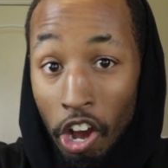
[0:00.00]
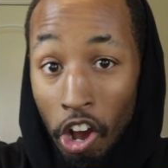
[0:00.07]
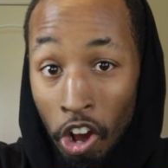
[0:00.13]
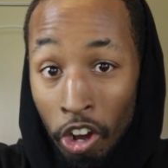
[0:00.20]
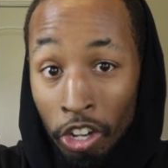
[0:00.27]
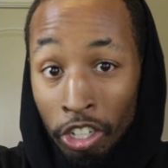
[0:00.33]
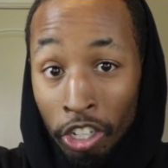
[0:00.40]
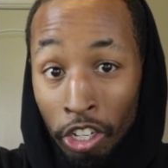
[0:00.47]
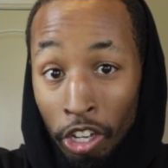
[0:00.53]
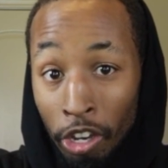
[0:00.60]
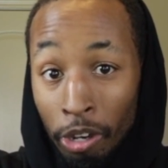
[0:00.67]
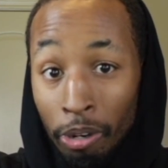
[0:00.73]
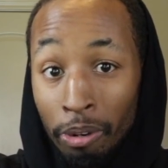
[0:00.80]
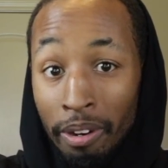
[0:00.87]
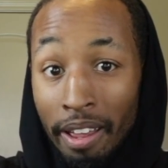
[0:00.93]
all
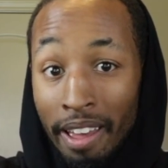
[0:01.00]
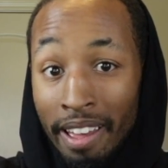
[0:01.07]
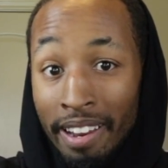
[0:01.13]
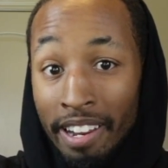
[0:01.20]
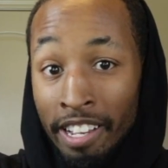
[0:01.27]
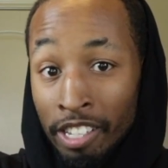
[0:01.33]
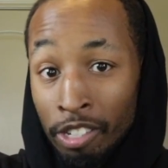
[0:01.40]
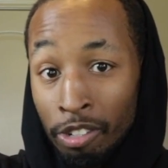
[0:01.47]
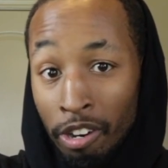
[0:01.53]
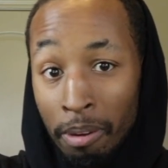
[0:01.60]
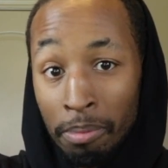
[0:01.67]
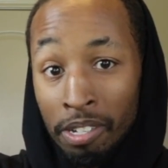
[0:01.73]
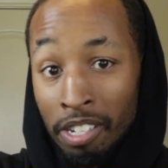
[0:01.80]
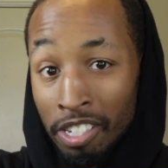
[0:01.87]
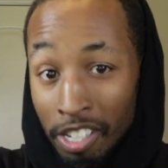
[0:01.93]
alone and
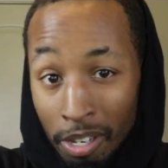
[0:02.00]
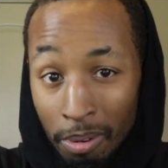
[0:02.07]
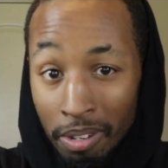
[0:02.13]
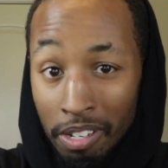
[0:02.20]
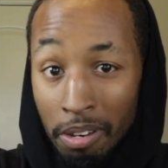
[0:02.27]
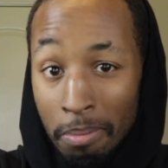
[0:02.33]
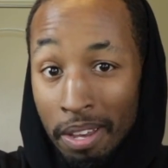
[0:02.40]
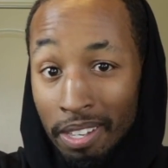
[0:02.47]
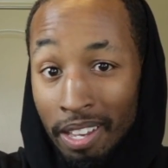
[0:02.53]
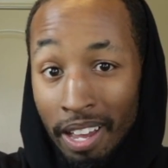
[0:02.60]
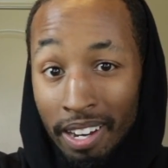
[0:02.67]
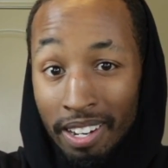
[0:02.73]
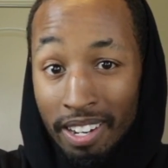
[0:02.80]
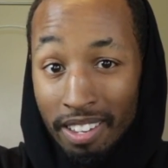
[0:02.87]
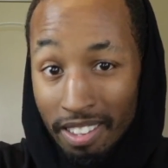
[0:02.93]
Instagram is continuing to make
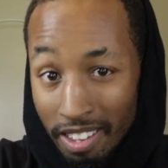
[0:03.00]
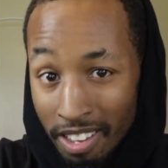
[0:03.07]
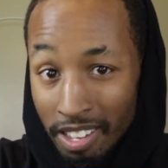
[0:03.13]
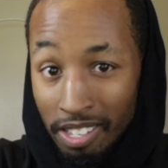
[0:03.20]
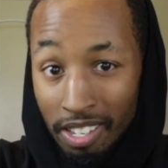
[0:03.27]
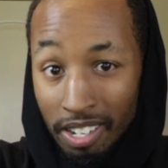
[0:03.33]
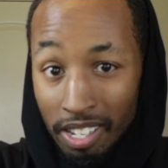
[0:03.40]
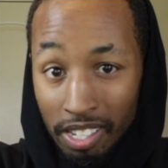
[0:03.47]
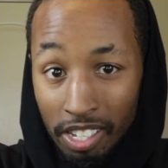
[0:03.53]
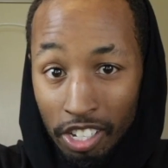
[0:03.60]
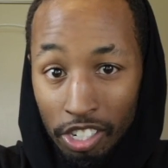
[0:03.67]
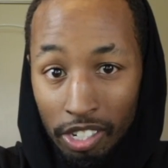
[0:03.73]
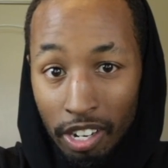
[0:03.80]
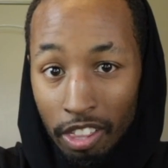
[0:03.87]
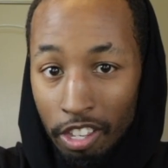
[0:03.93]
that an easy
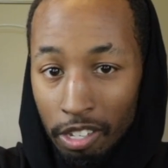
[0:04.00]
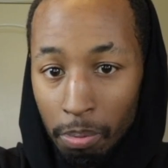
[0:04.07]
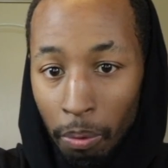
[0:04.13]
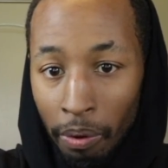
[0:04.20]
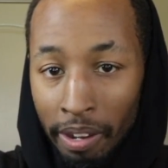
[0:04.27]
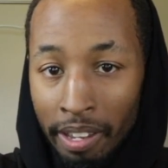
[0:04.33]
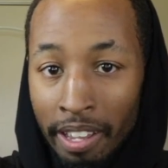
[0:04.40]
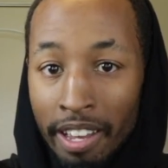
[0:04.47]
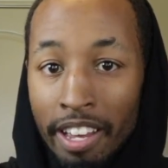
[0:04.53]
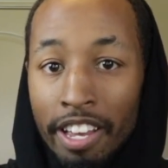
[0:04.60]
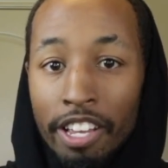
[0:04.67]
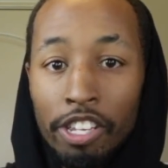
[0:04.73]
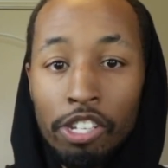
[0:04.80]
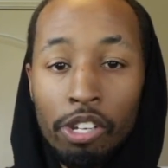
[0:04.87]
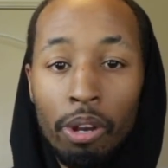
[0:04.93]
decision at this point.
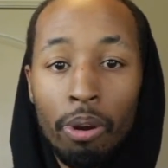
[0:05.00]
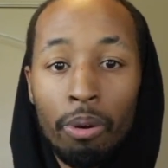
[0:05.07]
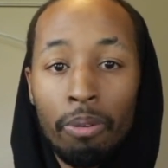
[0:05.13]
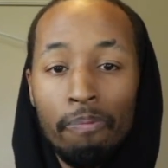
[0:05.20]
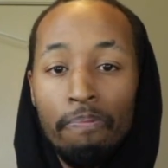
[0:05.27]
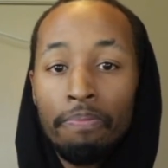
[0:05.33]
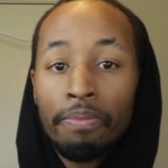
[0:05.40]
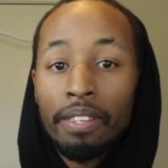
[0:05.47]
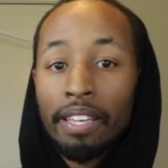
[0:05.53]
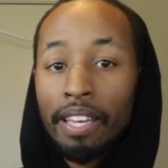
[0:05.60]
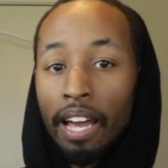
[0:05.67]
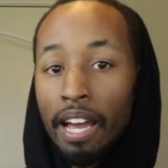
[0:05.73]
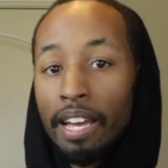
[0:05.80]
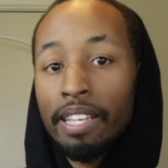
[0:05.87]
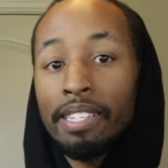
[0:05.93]
So
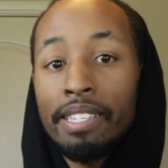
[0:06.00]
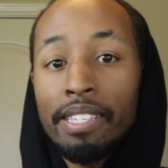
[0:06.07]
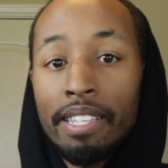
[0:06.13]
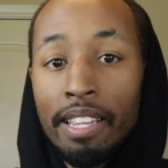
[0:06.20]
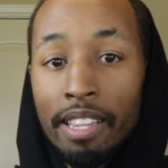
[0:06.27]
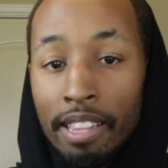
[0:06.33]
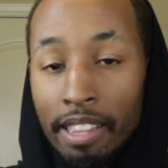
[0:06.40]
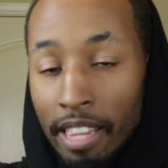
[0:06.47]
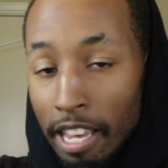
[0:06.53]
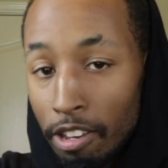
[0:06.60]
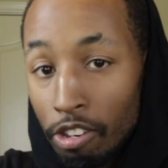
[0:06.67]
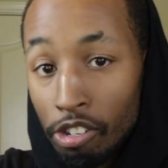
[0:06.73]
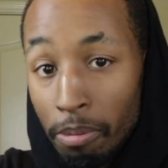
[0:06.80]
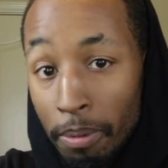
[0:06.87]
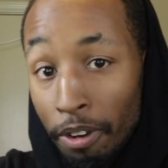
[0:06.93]
guys, Thank
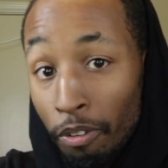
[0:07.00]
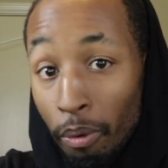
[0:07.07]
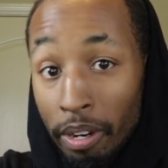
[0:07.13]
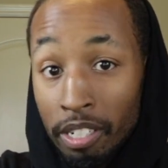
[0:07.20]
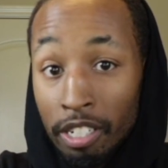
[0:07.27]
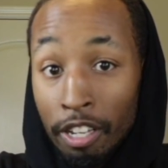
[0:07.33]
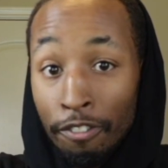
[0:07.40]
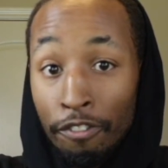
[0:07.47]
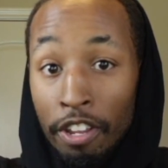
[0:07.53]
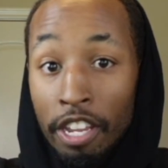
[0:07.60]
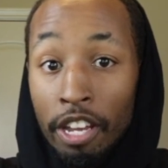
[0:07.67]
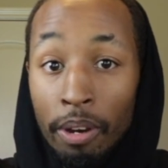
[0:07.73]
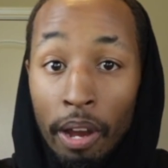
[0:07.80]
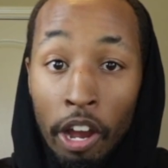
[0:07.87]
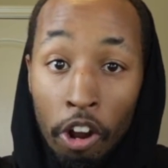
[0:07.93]
you so much for watching this
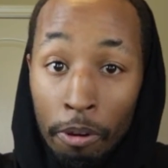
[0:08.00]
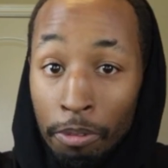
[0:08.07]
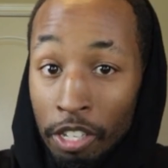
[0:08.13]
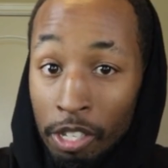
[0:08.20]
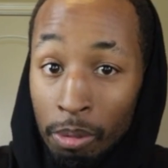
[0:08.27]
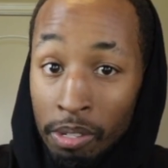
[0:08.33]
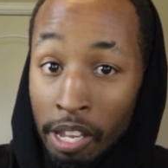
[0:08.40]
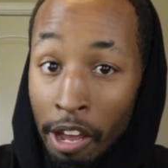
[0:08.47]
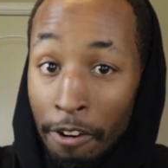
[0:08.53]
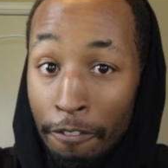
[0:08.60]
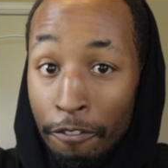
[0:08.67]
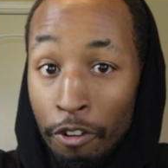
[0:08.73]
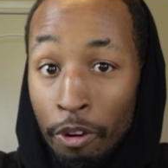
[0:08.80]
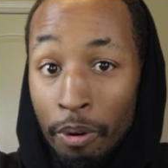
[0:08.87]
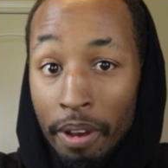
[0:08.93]
video. I hope this was
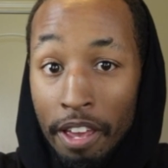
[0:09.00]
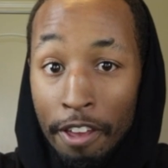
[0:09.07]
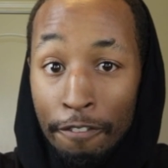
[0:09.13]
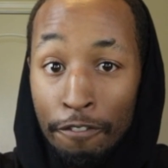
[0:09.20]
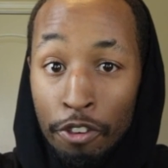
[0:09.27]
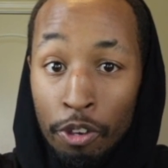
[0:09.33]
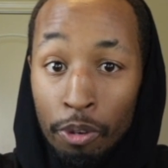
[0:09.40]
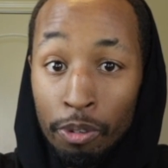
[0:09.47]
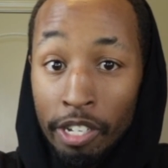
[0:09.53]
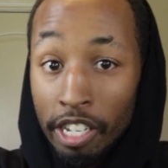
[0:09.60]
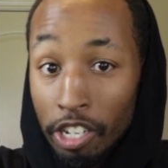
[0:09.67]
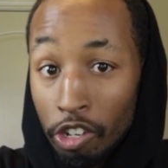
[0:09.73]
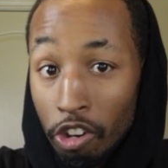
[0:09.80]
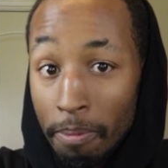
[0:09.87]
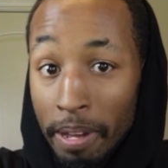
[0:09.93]
helpful. If you
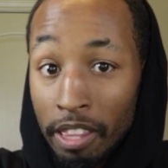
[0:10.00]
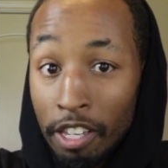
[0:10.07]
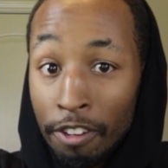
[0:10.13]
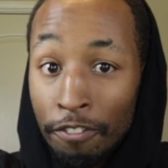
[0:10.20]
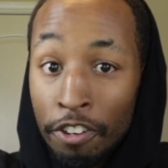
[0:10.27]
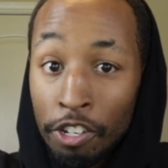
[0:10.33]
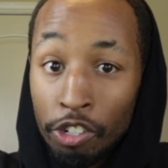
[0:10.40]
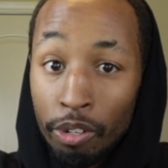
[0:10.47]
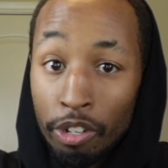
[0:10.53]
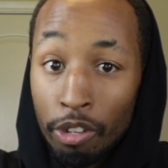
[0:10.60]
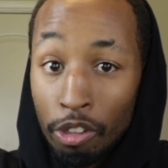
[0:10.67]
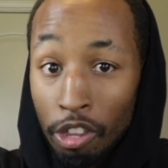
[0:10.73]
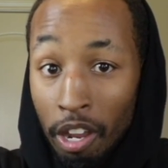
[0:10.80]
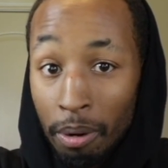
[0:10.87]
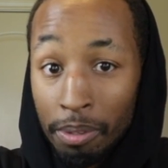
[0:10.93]
didn't know about this feature and
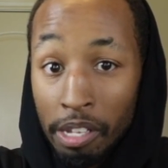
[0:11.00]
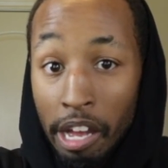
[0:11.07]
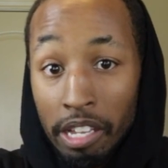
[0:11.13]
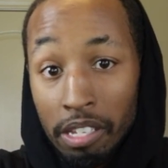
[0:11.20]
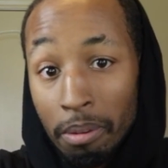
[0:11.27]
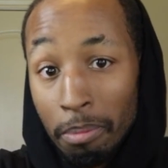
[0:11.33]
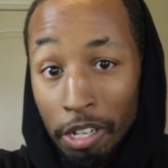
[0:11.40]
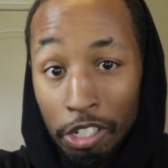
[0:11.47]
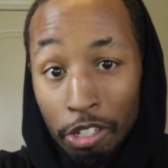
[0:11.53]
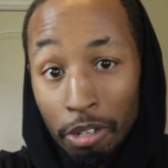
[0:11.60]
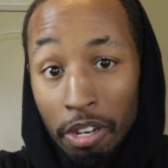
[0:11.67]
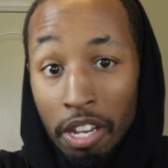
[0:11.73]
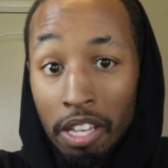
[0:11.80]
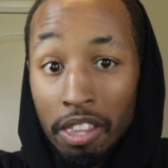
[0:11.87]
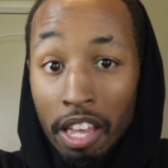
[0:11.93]
you thought it was awesome, make sure
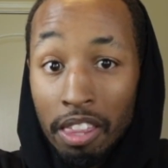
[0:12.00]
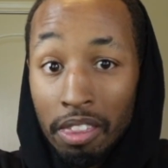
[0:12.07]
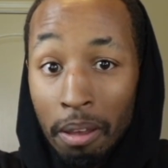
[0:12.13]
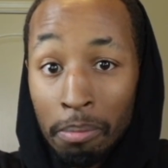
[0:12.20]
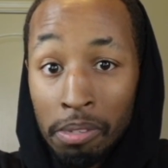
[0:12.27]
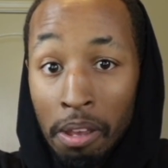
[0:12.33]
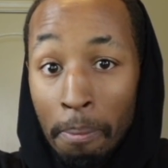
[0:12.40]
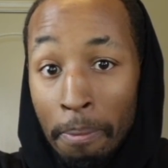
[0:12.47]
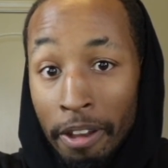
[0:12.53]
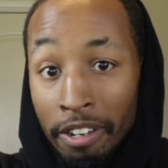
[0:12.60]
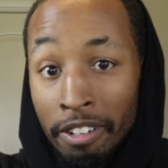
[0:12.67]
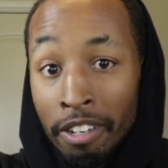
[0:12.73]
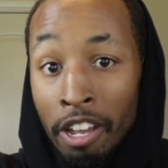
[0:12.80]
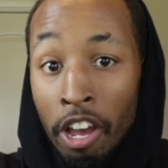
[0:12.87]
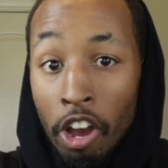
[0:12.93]
you hit that thumbs up
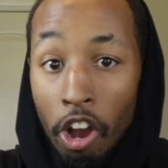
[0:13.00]
button.